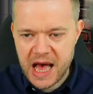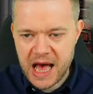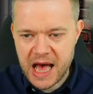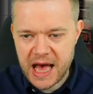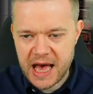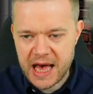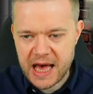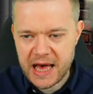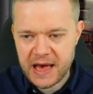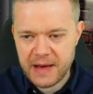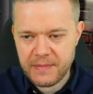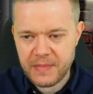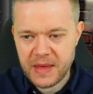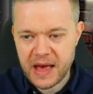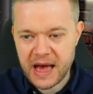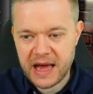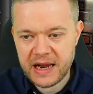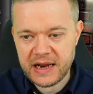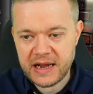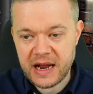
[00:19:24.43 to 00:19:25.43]
Um,
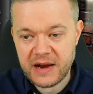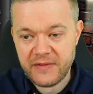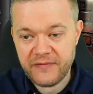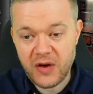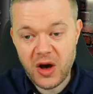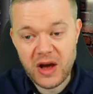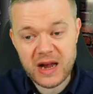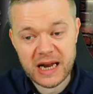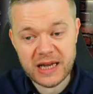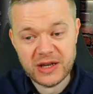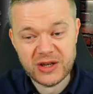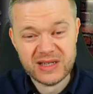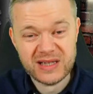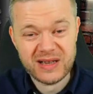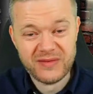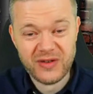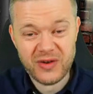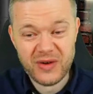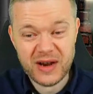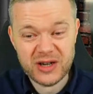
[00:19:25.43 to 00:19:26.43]
and then finally, just
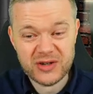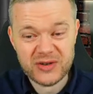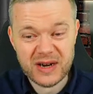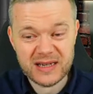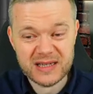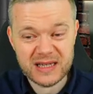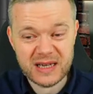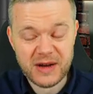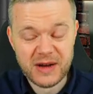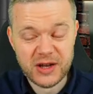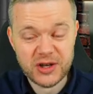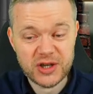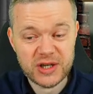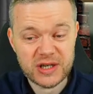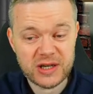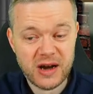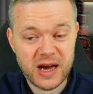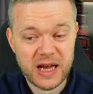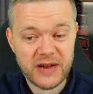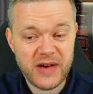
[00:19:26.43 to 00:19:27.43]
if you're interested,
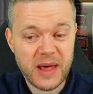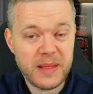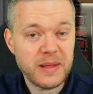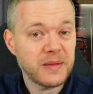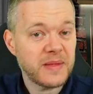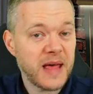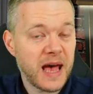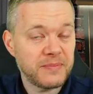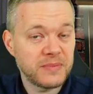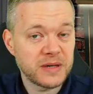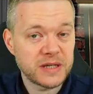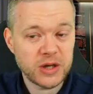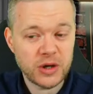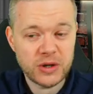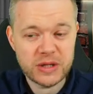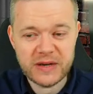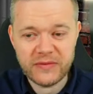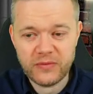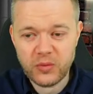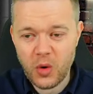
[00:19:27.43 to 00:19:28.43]
Manchester United have ended their
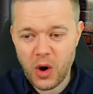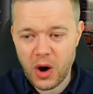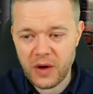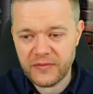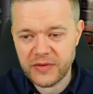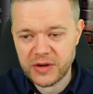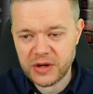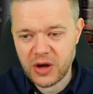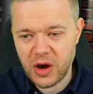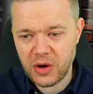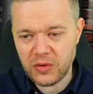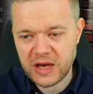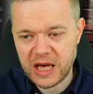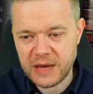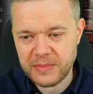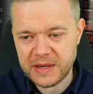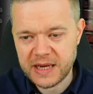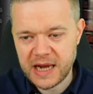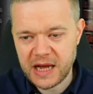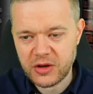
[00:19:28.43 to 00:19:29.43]
pursuit of Watford
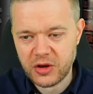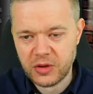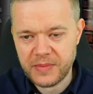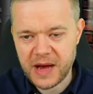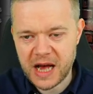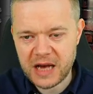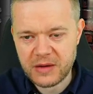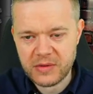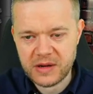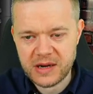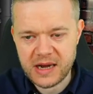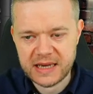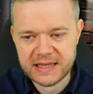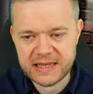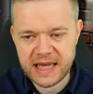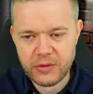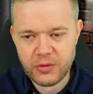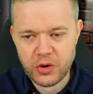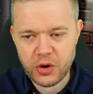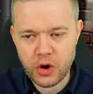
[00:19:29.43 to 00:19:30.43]
goalkeeper Daniel Bachmann as
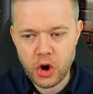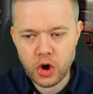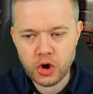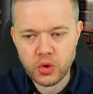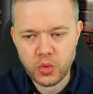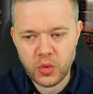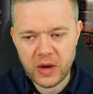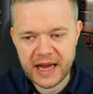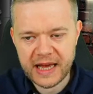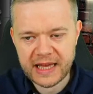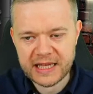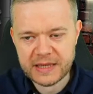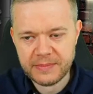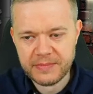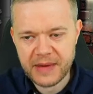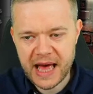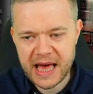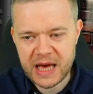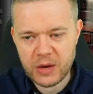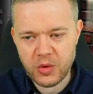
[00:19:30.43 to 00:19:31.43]
they were unwilling to
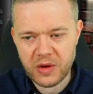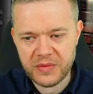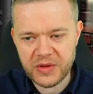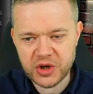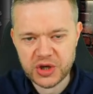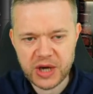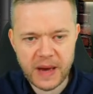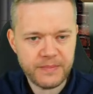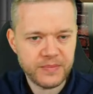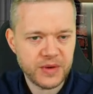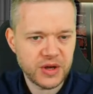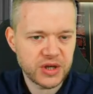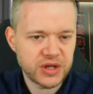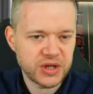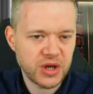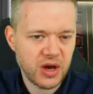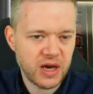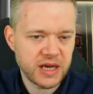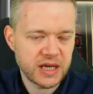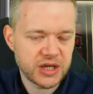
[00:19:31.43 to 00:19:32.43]
pay what the
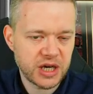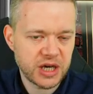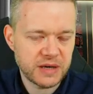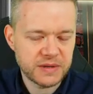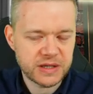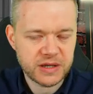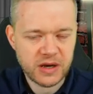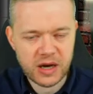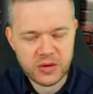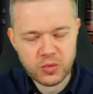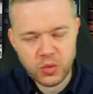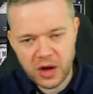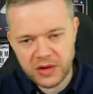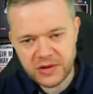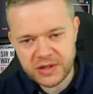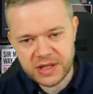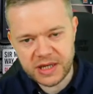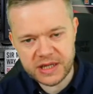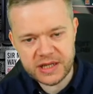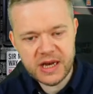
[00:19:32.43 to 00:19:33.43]
Championship side
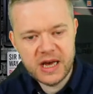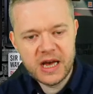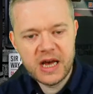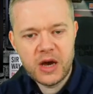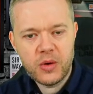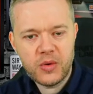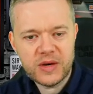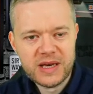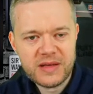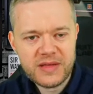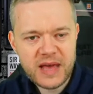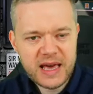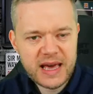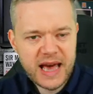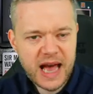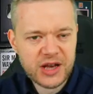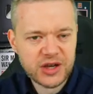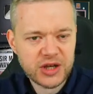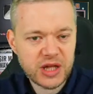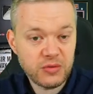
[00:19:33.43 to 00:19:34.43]
wanted, which I think
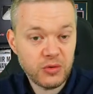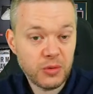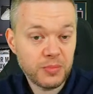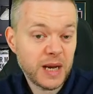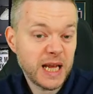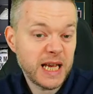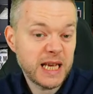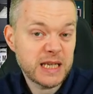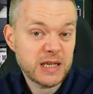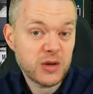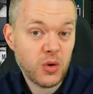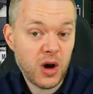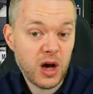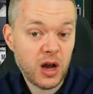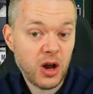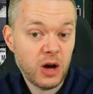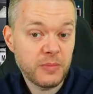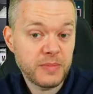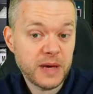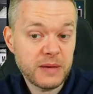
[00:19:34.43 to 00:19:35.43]
actually will please quite a
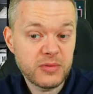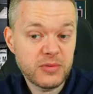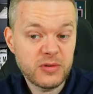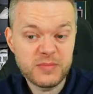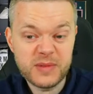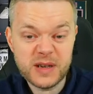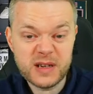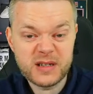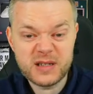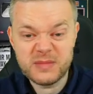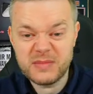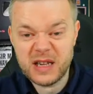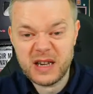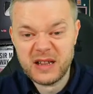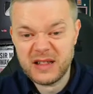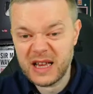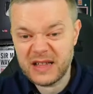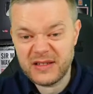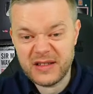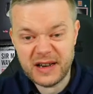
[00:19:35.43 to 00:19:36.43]
lot of people because, I mean, at
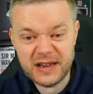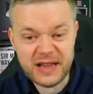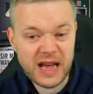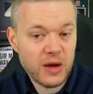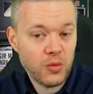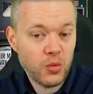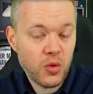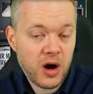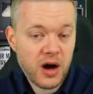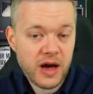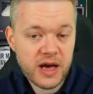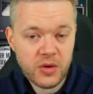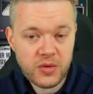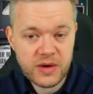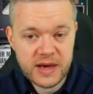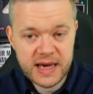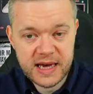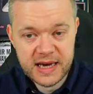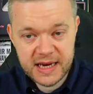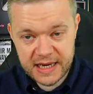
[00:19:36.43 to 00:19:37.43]
the end of the day, why are
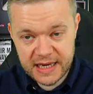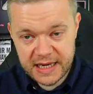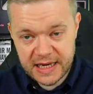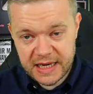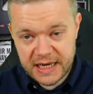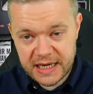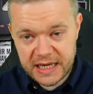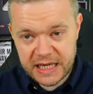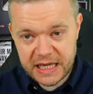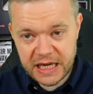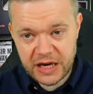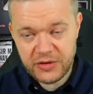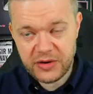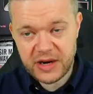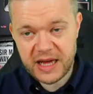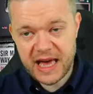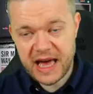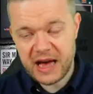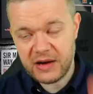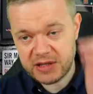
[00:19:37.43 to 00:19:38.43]
we
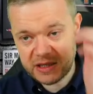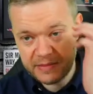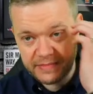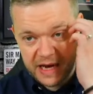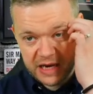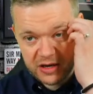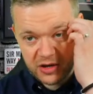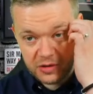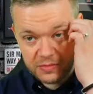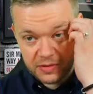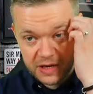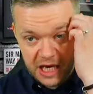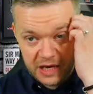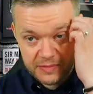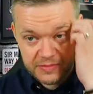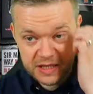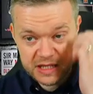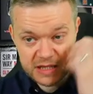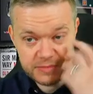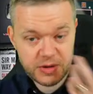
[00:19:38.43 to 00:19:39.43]
loaning out a backup
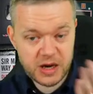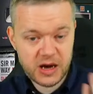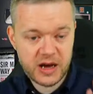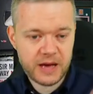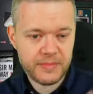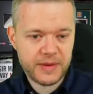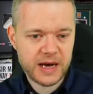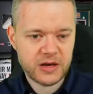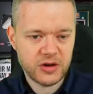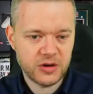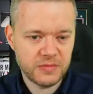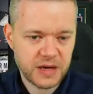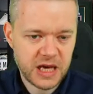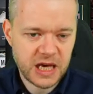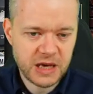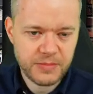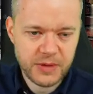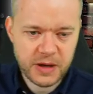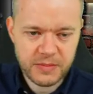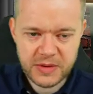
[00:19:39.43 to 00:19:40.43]
keeper to buy a backup
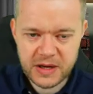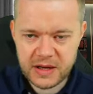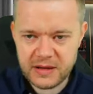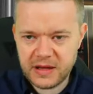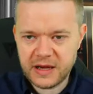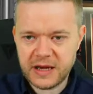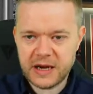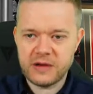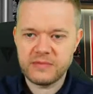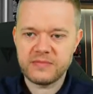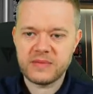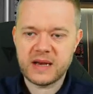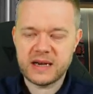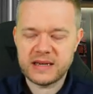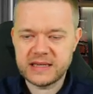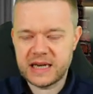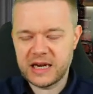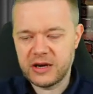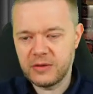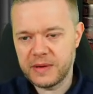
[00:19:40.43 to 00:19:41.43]
keeper? But, you know, that
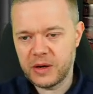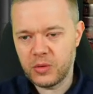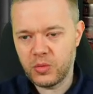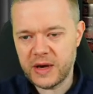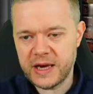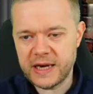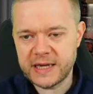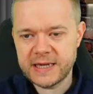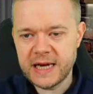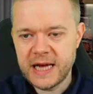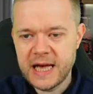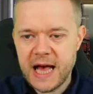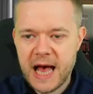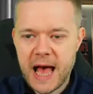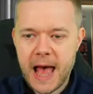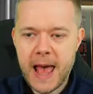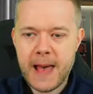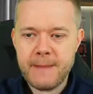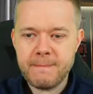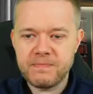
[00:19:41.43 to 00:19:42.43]
is a little bit weird.
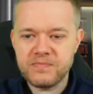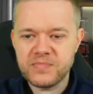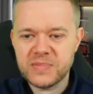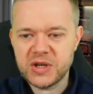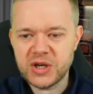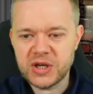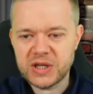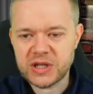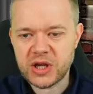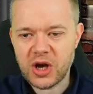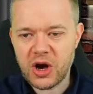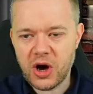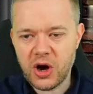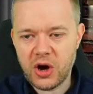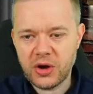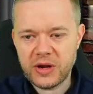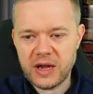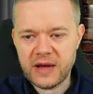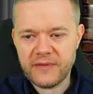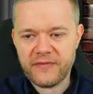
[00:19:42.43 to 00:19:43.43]
Um, just
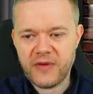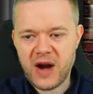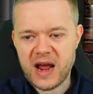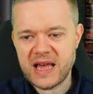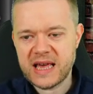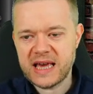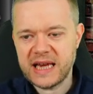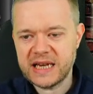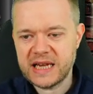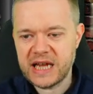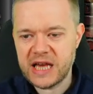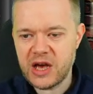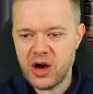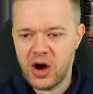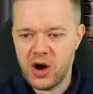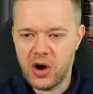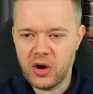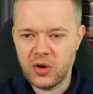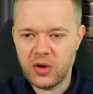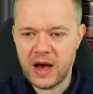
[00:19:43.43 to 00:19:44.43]
on Frankie de
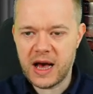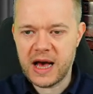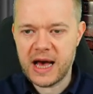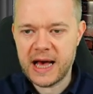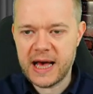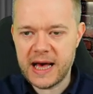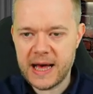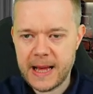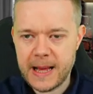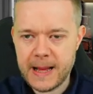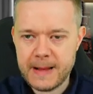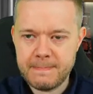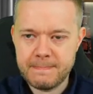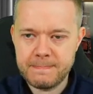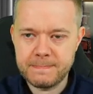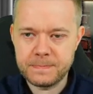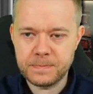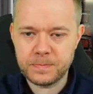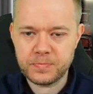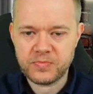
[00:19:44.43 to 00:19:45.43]
Jong,
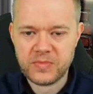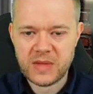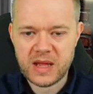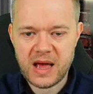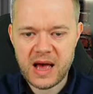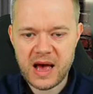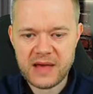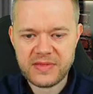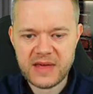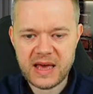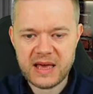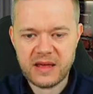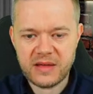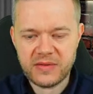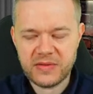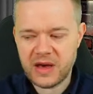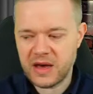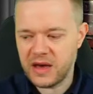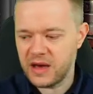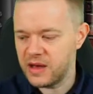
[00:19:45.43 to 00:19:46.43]
um, I think
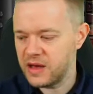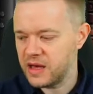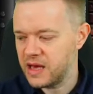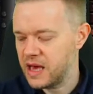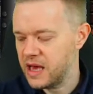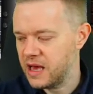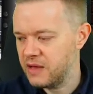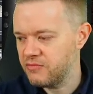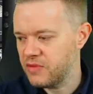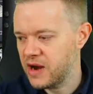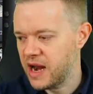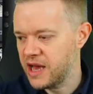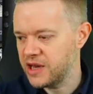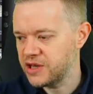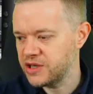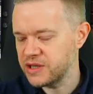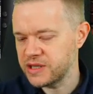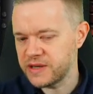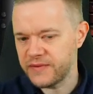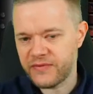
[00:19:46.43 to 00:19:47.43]
that in
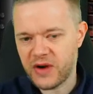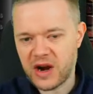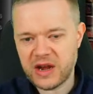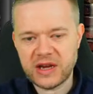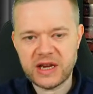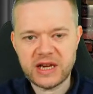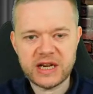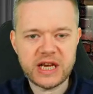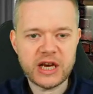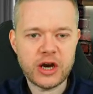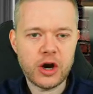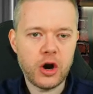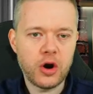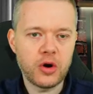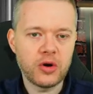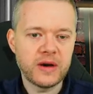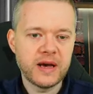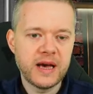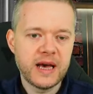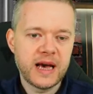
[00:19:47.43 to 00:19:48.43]
relation to Frankie de
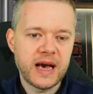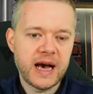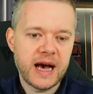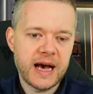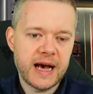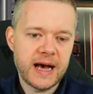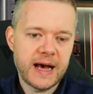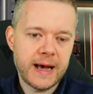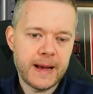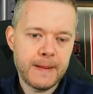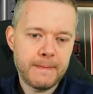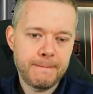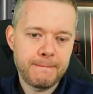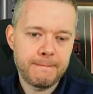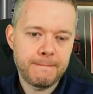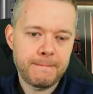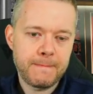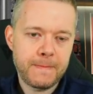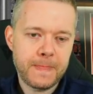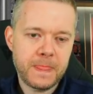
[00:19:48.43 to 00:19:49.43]
Jong,
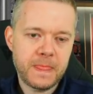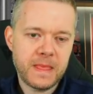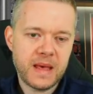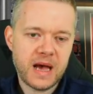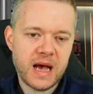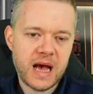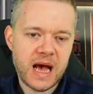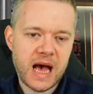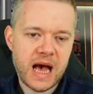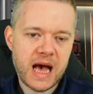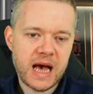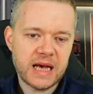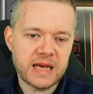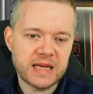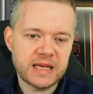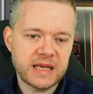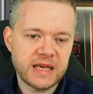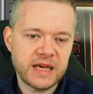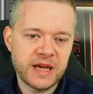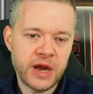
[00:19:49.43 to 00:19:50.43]
um, uh,
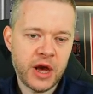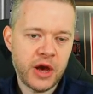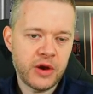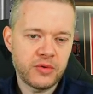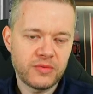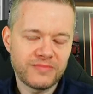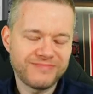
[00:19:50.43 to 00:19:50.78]
you know,